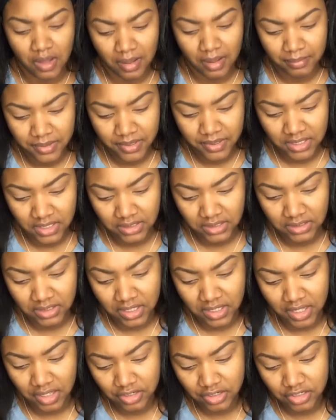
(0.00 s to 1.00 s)
I'm putting the
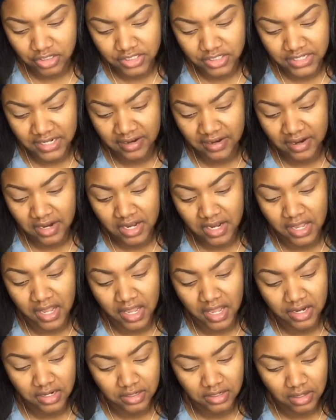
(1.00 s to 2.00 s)
color Terra
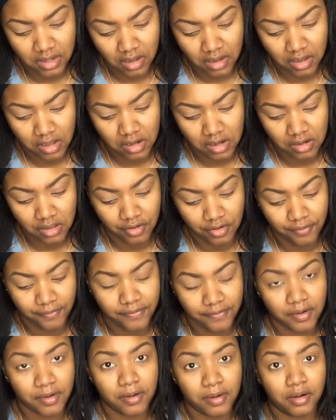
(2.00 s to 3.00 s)
Cotta all
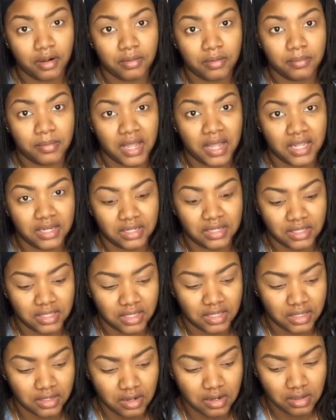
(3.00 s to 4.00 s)
over my
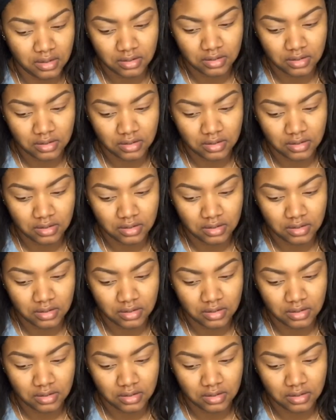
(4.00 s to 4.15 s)
lid.